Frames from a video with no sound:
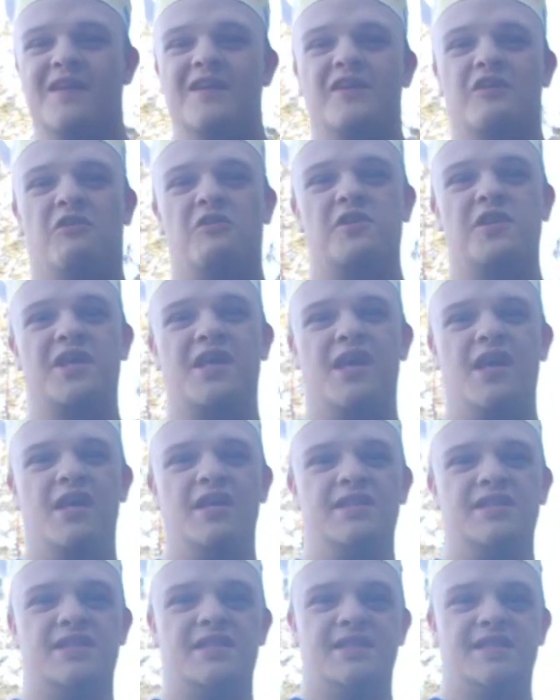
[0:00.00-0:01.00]
called
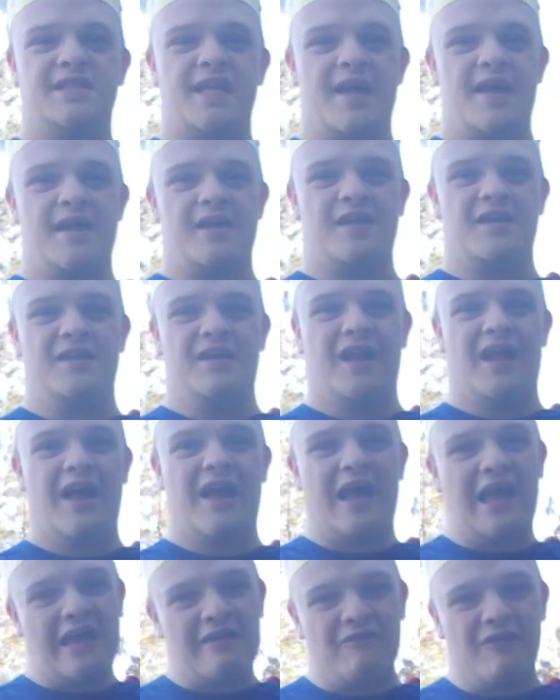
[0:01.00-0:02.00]
King Zack
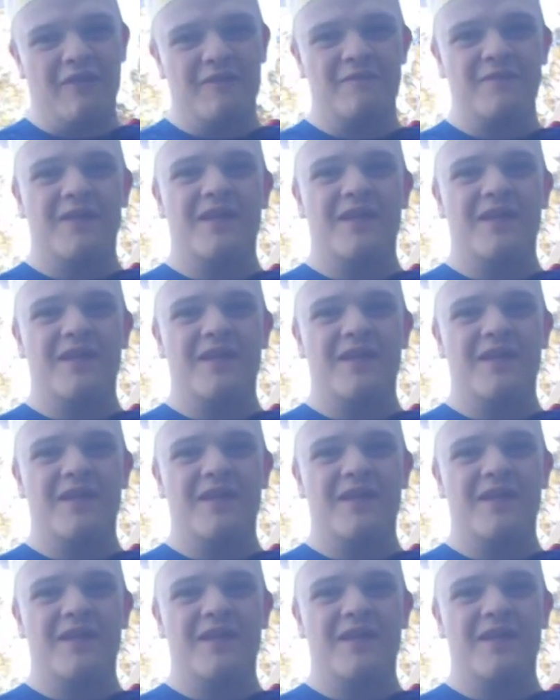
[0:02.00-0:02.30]
Live,